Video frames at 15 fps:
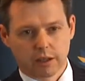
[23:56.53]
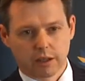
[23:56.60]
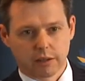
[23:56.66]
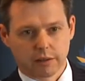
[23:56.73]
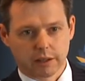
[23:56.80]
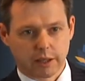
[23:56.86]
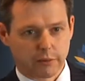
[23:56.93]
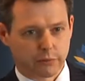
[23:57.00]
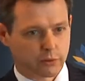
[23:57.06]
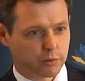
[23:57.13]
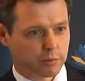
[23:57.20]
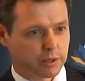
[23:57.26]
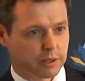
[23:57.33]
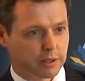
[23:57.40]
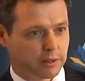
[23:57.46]
that have to
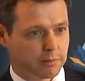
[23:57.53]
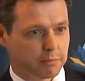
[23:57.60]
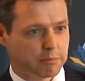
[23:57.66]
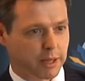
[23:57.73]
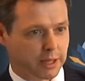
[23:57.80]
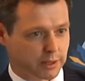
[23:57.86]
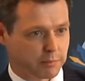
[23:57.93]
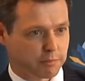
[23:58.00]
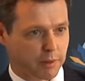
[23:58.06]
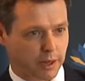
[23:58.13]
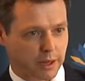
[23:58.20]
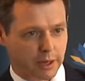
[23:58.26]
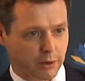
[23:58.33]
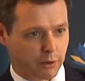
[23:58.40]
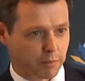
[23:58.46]
be met
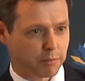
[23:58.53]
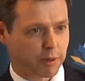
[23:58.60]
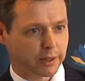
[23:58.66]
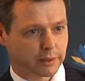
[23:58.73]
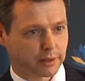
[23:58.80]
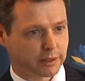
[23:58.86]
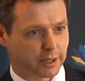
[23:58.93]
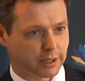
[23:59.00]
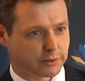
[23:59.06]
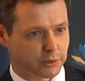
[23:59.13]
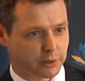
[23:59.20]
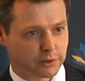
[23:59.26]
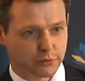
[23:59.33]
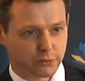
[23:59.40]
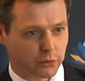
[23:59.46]
by our partner
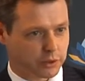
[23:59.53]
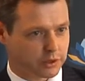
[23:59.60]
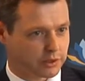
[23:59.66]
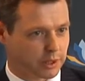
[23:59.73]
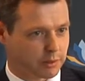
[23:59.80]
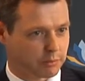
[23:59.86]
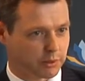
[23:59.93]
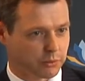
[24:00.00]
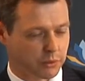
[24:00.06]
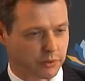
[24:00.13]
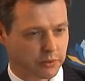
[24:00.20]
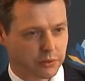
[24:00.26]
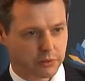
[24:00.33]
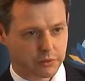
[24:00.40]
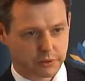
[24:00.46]
countries, for example,
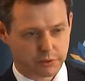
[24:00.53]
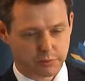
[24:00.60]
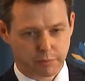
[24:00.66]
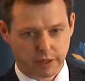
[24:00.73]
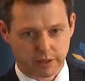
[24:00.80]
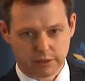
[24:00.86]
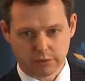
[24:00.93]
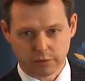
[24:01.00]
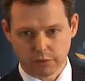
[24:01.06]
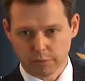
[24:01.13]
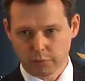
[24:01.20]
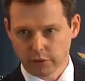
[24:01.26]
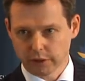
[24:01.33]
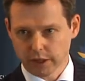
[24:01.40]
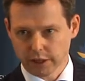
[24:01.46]
with respect to the
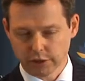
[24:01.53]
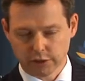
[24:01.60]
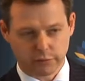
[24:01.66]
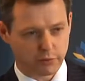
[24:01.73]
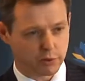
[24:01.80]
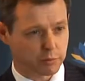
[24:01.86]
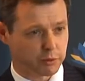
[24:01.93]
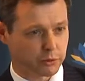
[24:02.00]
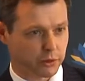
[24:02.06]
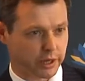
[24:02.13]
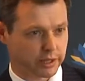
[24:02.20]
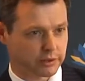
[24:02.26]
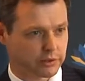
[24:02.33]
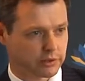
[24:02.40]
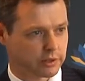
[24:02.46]
protection of human
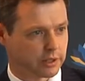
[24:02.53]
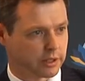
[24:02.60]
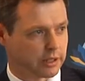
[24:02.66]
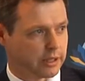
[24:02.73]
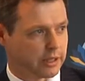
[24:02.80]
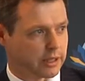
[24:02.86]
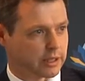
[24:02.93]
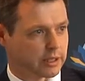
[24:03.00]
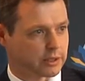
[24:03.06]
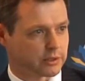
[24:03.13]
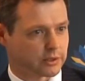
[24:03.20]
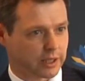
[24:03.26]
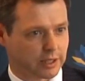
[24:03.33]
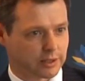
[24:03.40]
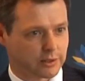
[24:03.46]
rights. In a
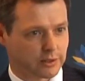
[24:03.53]
second